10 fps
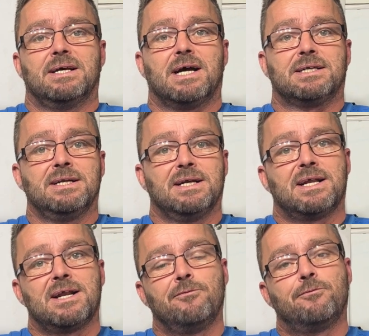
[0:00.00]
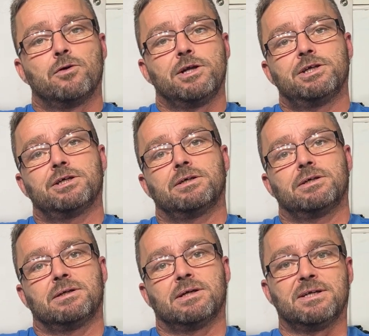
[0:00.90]
I didn't get any footage,
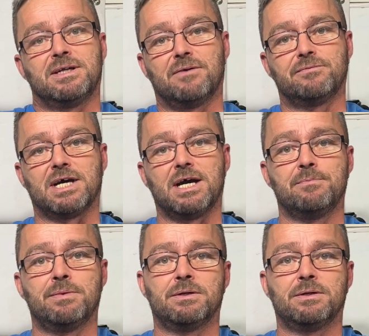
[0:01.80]
I didn't have time